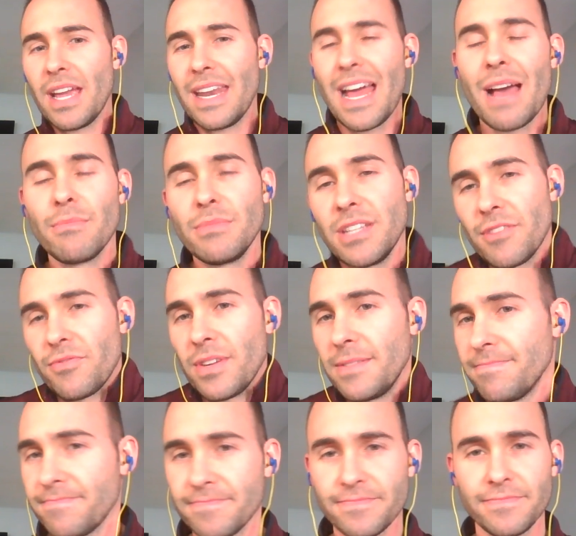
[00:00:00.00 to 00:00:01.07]
eight, I'm different.
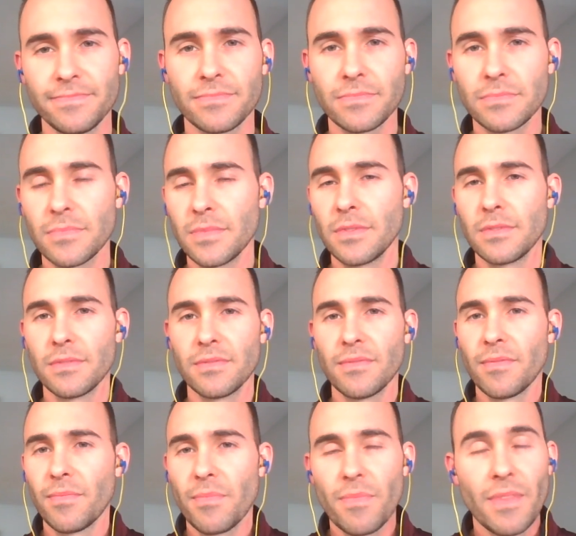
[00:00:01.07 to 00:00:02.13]

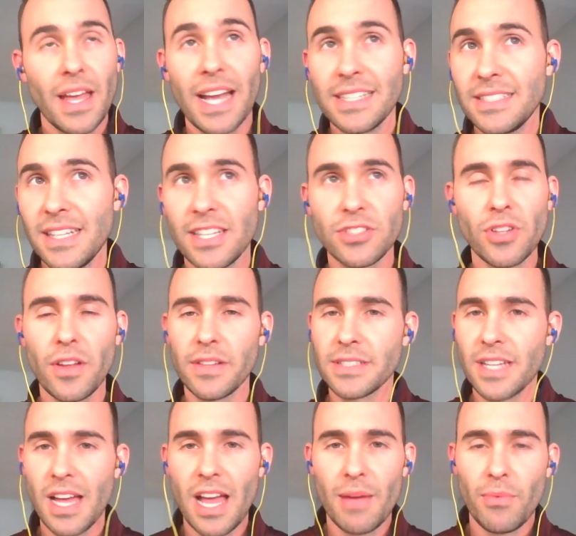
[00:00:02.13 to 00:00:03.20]
I see this all the
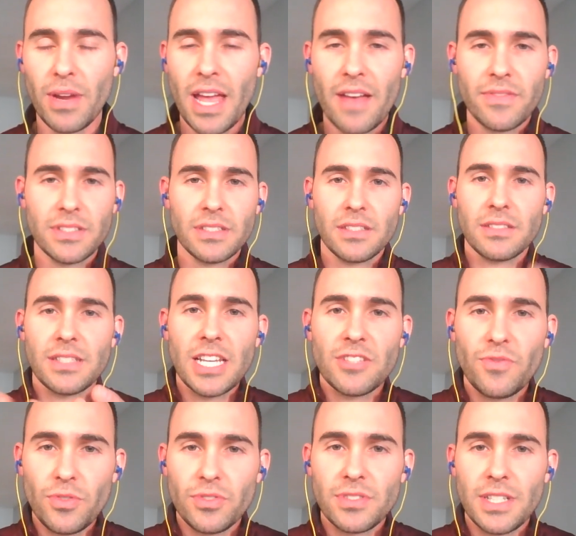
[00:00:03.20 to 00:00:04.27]
time. We have a
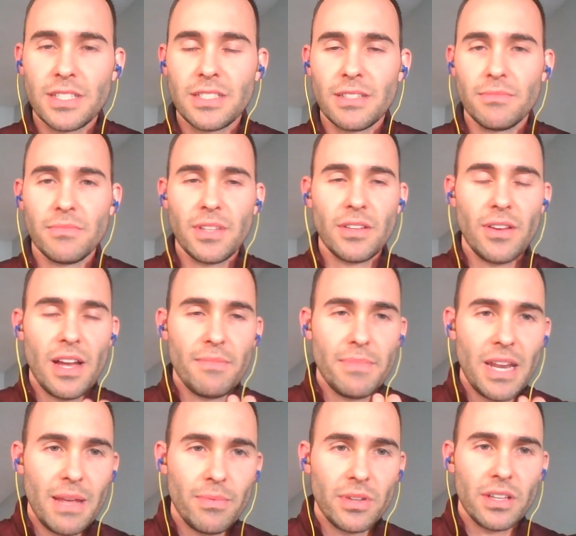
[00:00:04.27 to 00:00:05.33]
successful system. You know, I've been
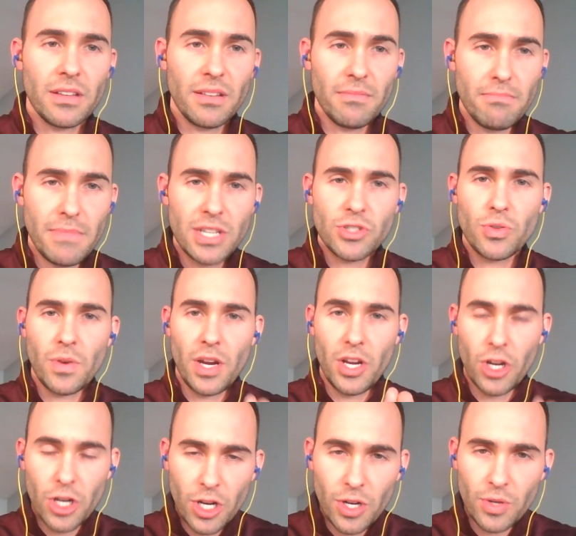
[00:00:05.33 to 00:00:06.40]
able to mentor
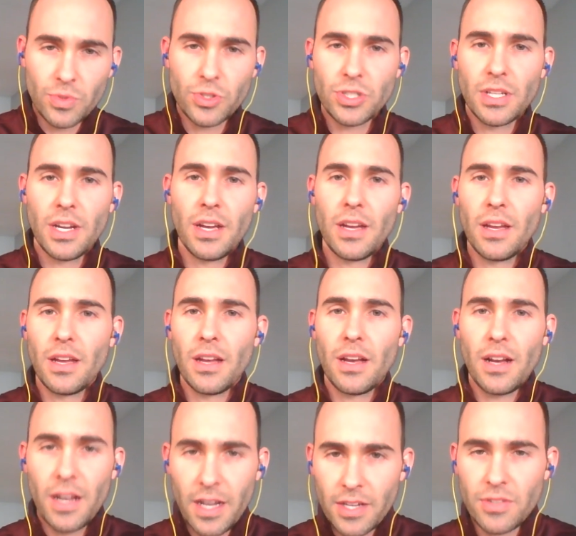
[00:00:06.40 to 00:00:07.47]
and coach
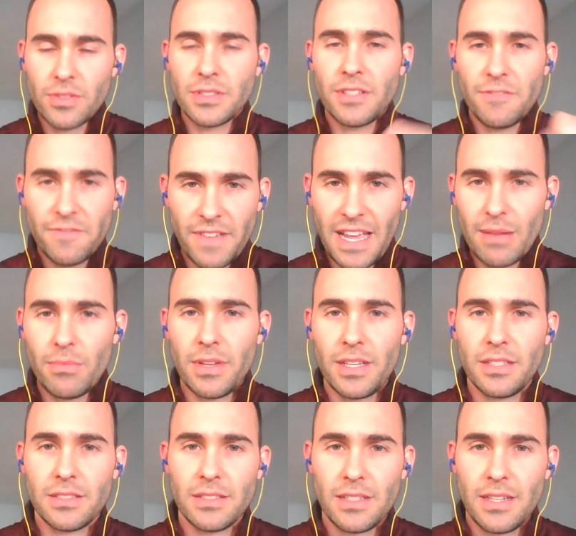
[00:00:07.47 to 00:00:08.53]
hundreds of
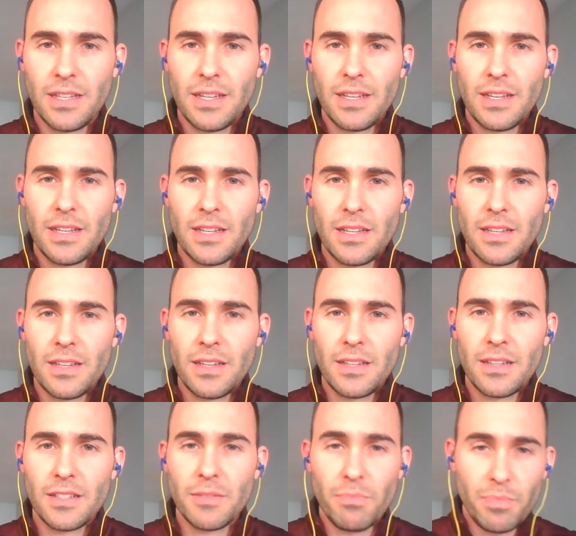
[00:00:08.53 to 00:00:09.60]
families
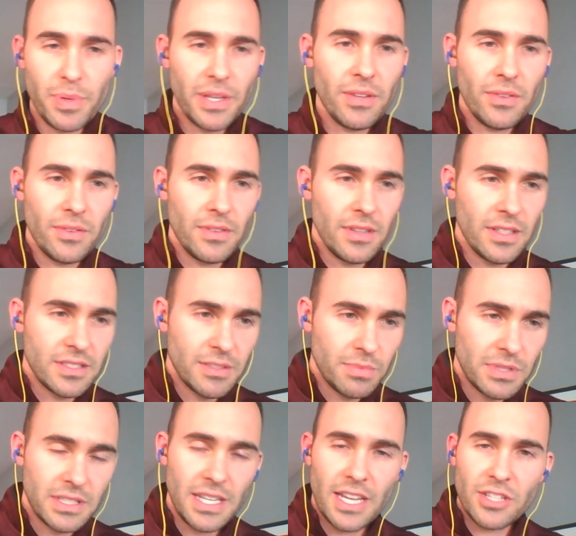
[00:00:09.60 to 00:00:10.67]
to build a
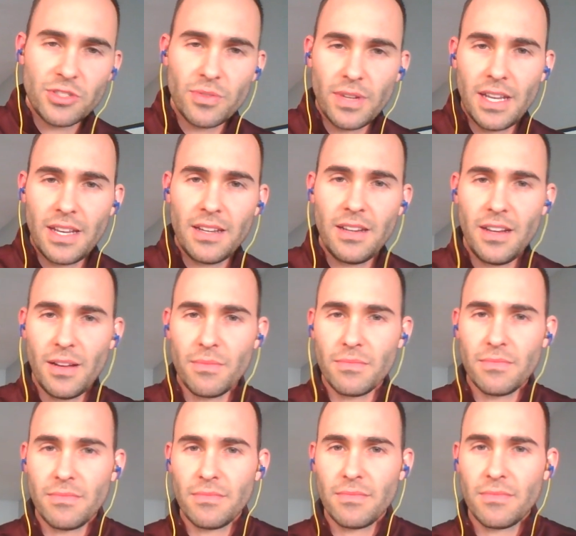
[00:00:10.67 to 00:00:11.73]
substantial income
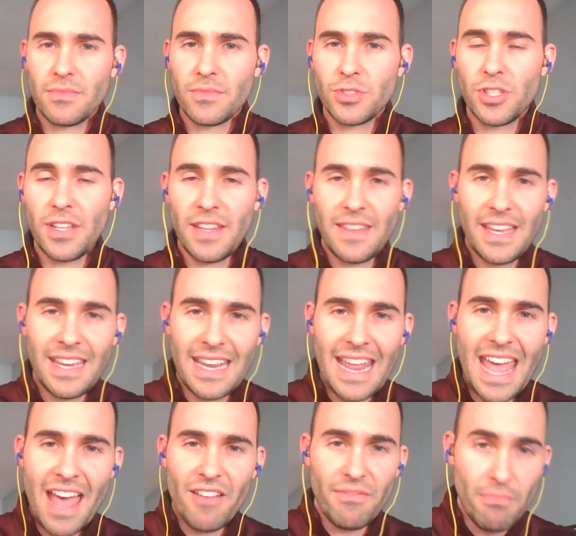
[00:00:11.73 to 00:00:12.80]
so that they can
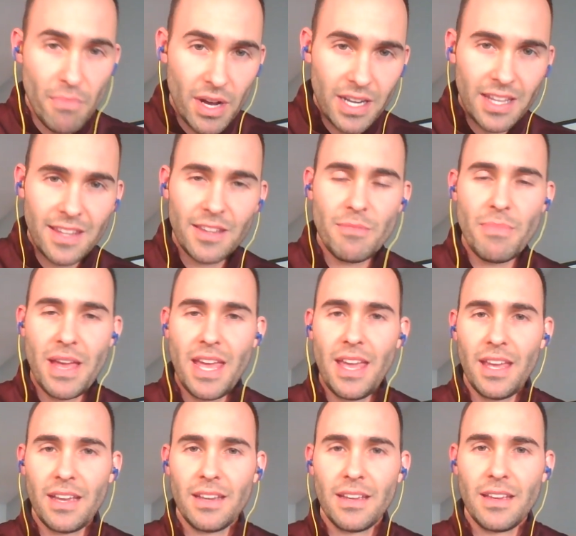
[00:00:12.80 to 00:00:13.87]
have money in the
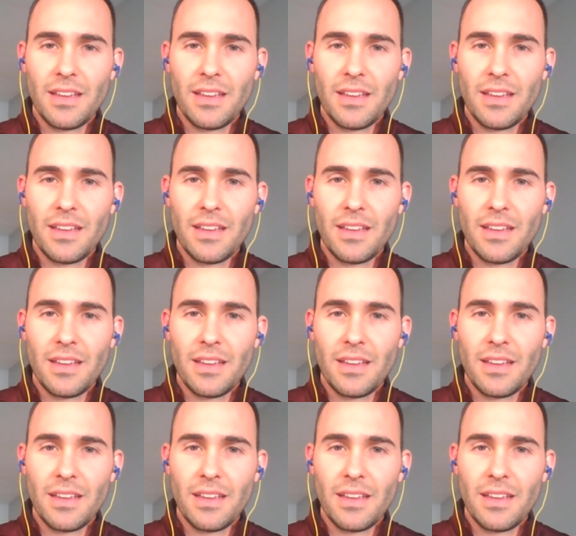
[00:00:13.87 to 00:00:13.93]
bank.